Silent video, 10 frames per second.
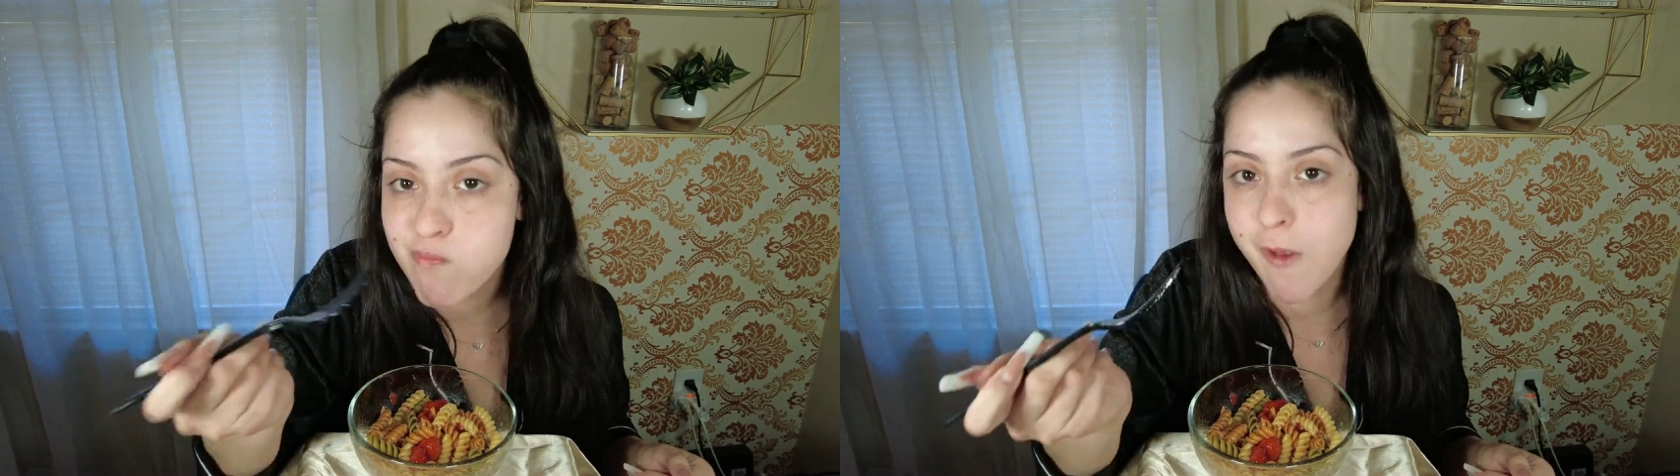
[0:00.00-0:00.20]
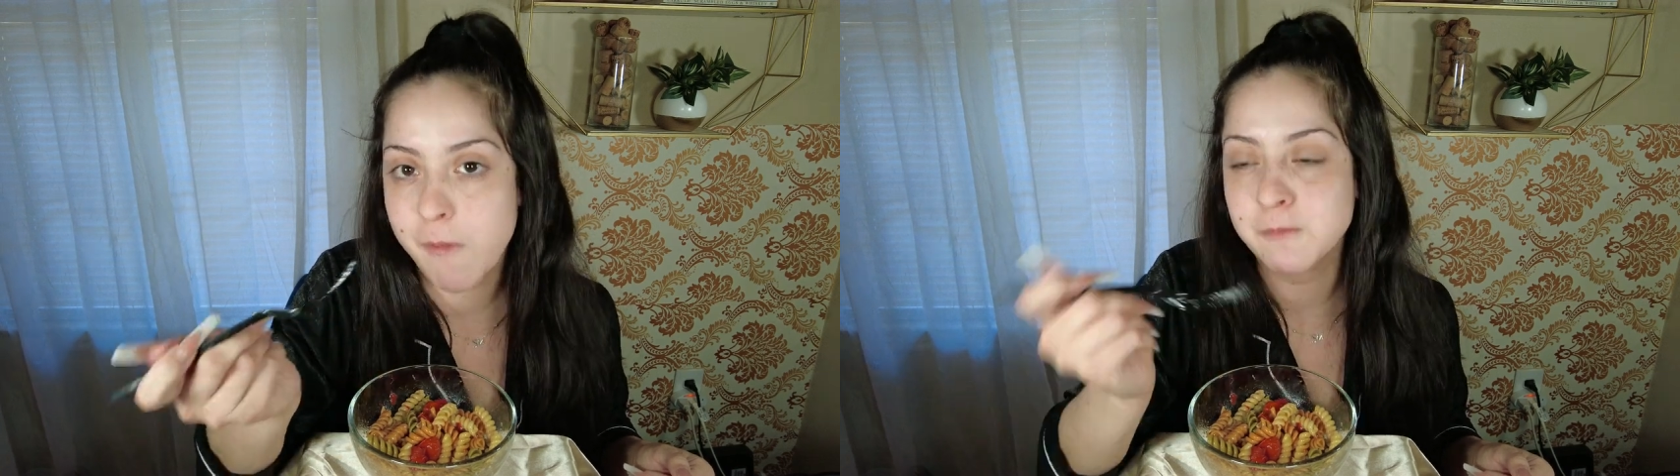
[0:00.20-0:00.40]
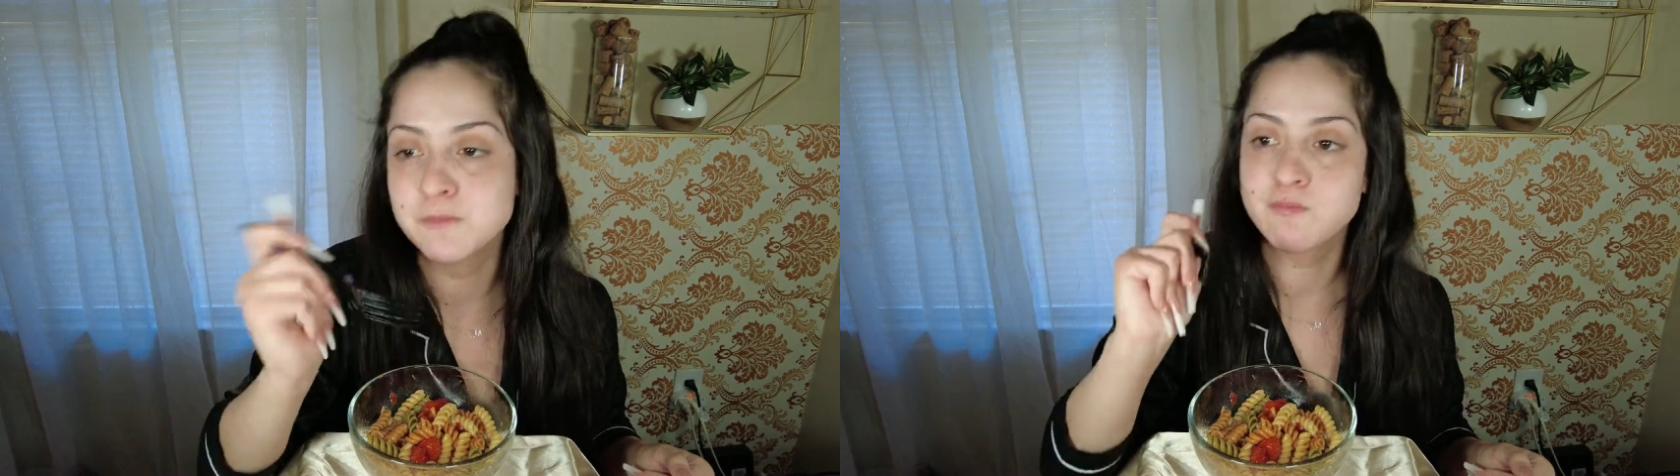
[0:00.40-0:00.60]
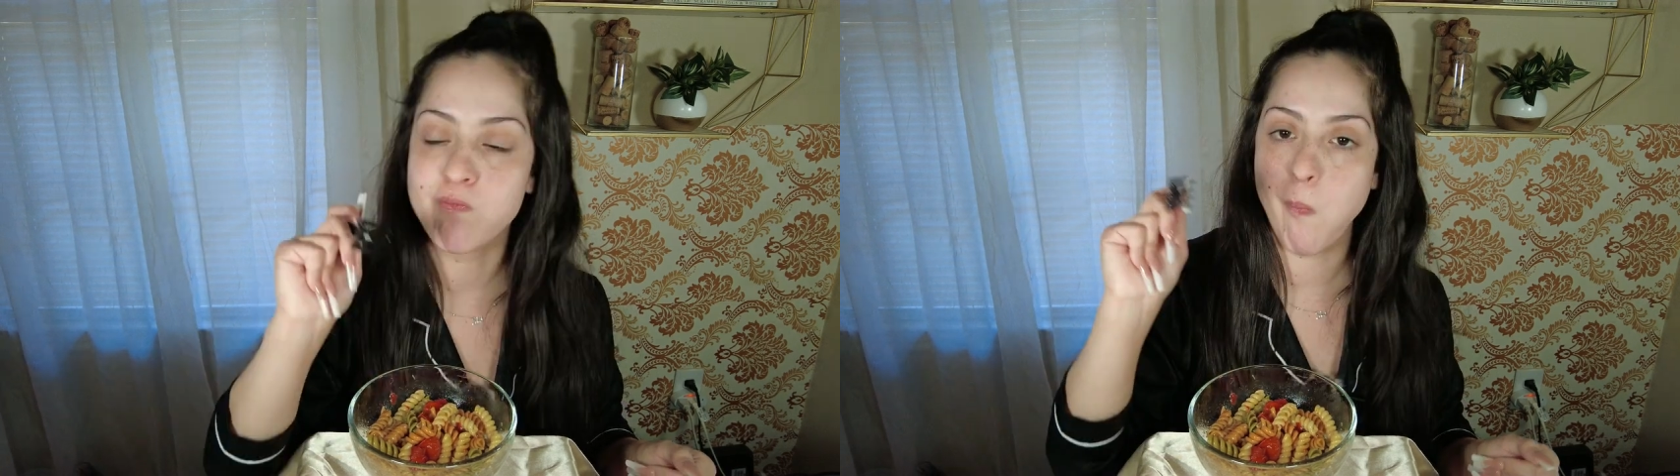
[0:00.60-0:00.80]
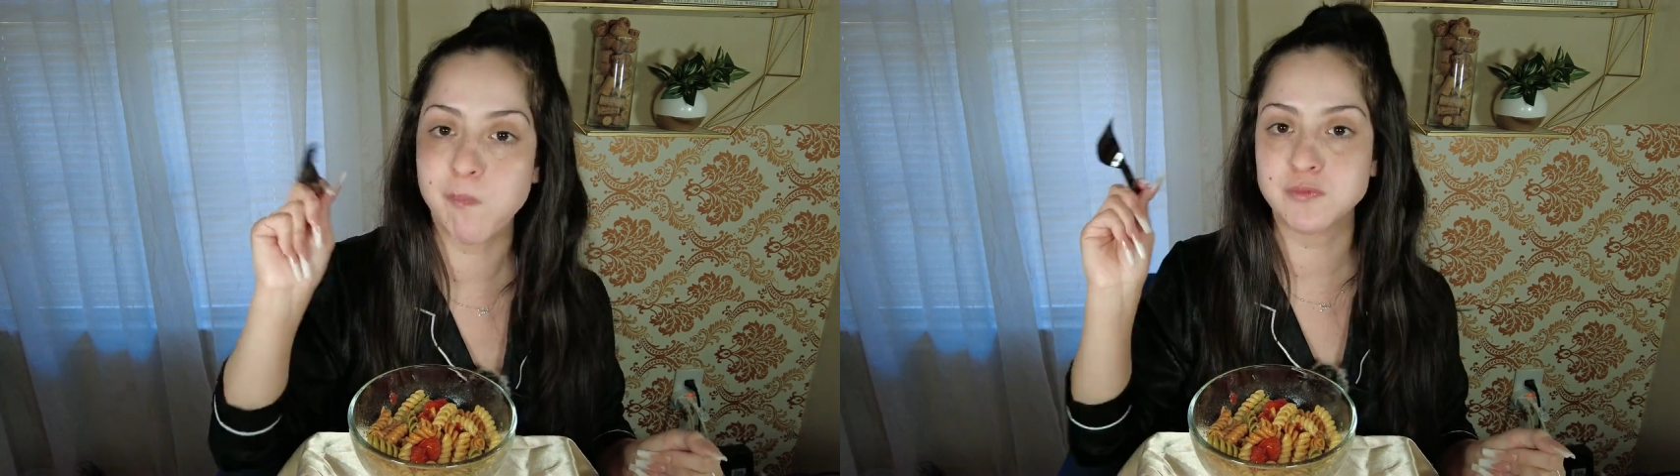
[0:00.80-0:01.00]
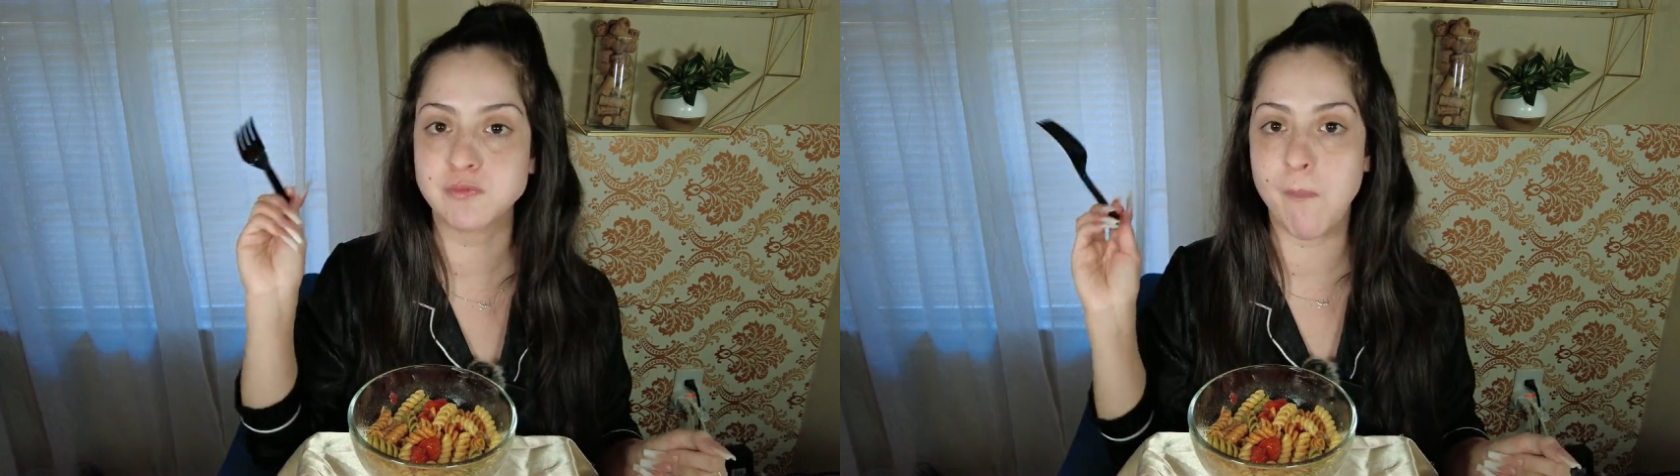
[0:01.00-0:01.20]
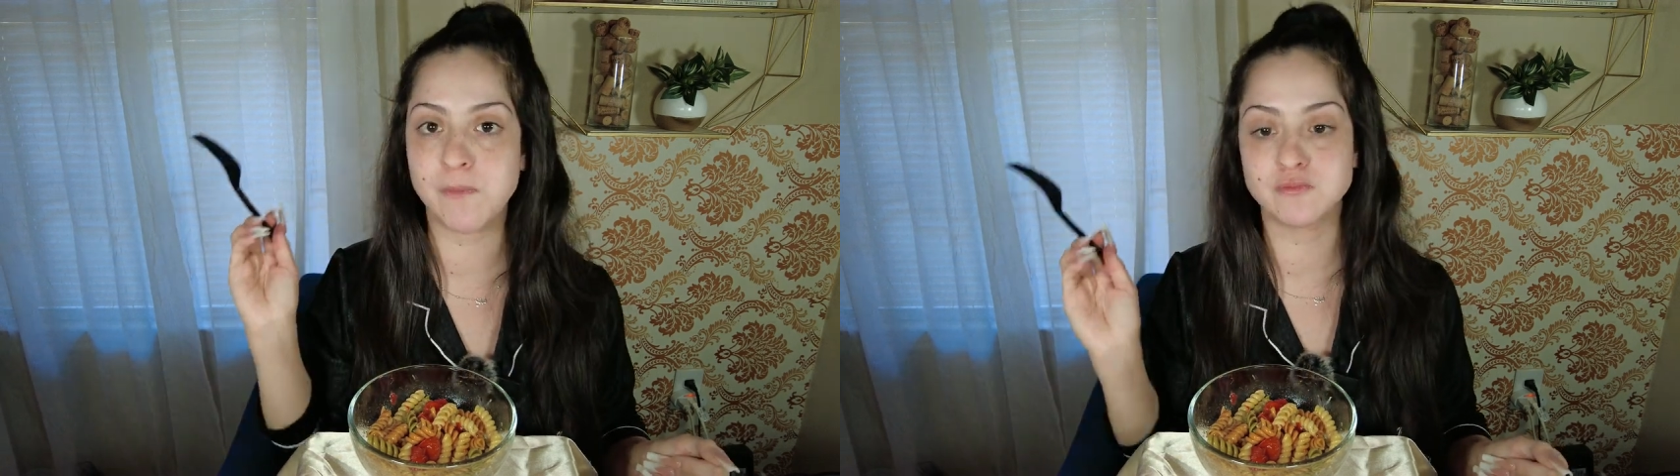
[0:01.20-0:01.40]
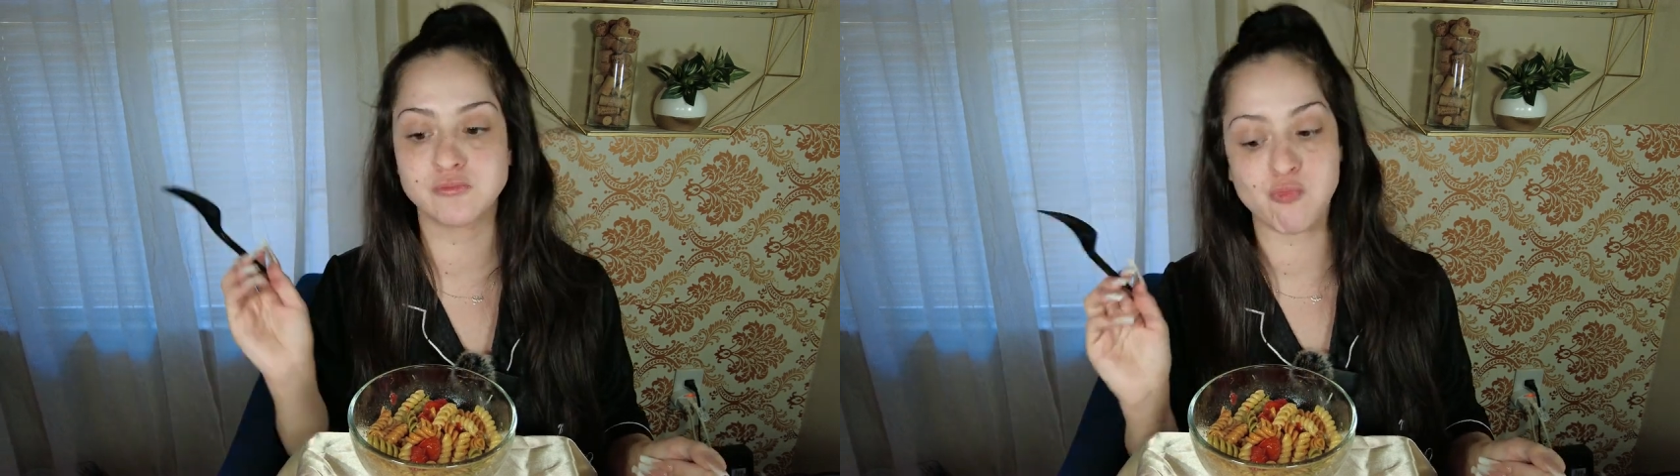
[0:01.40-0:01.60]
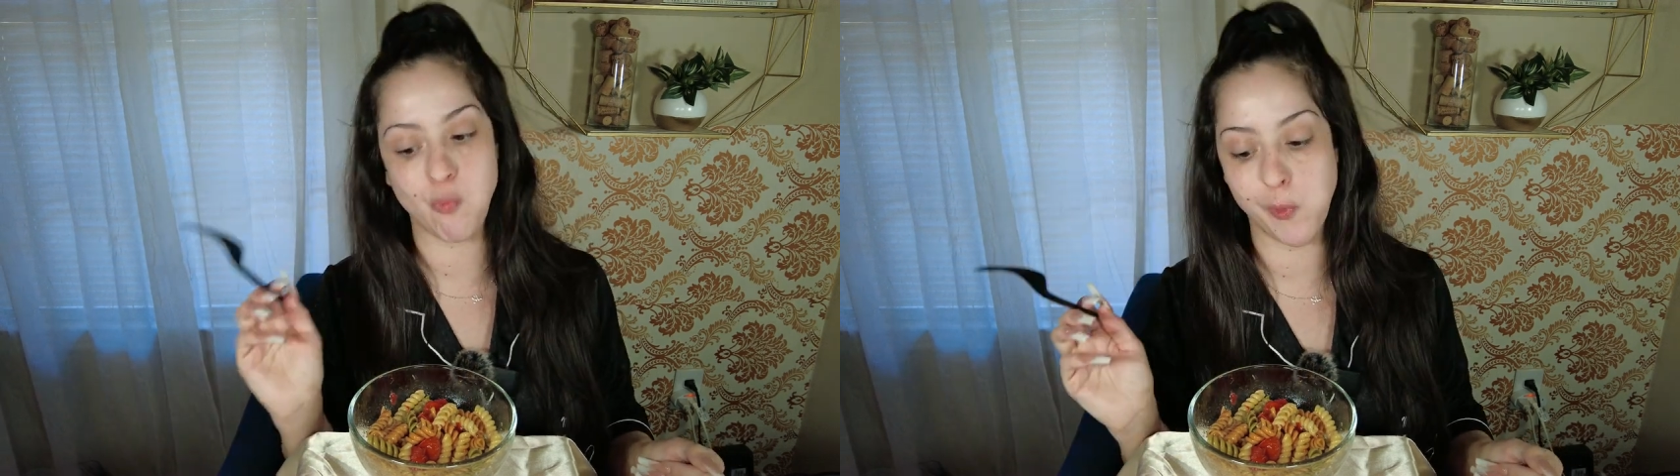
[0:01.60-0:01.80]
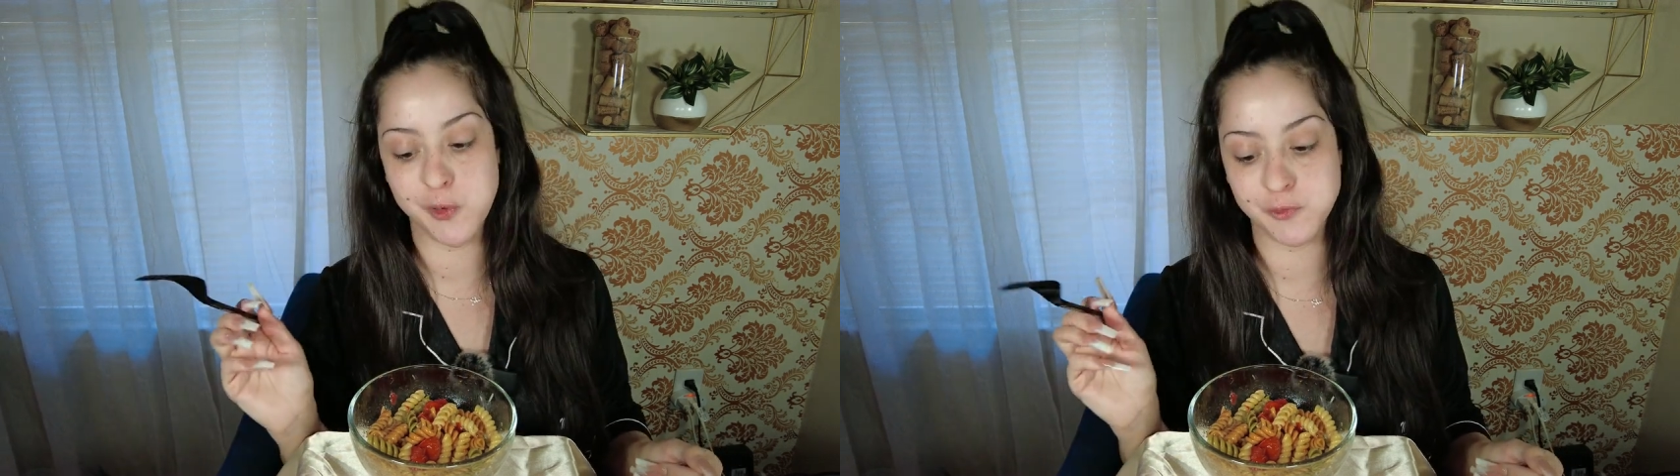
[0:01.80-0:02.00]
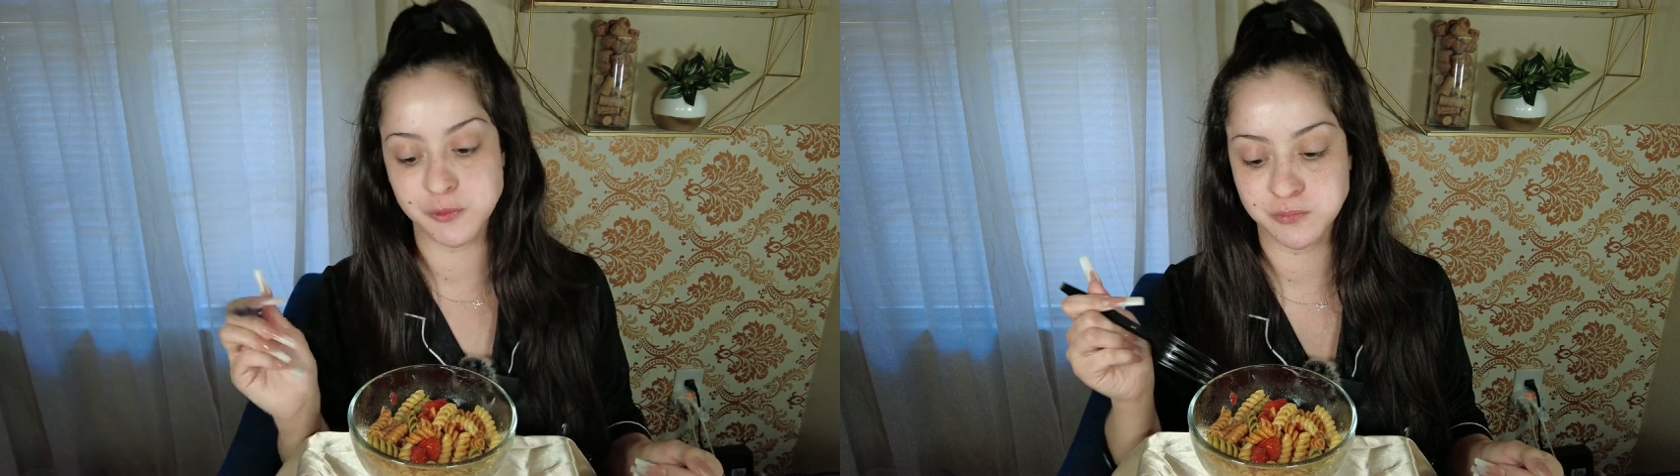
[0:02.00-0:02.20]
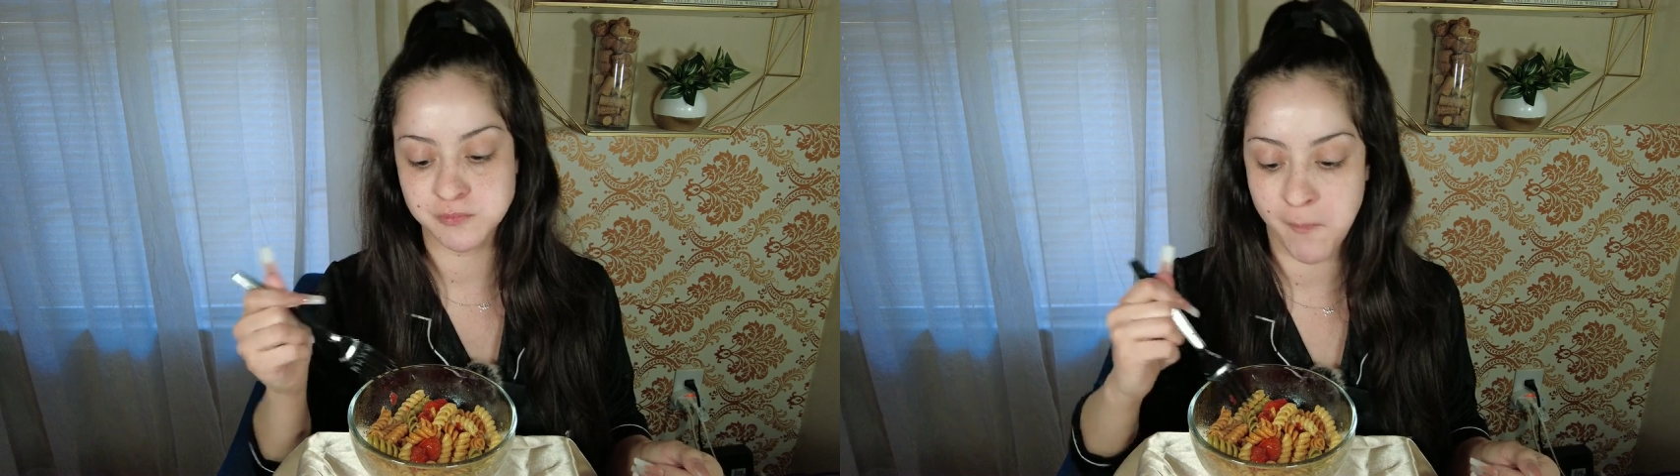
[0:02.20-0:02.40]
Well, whatever.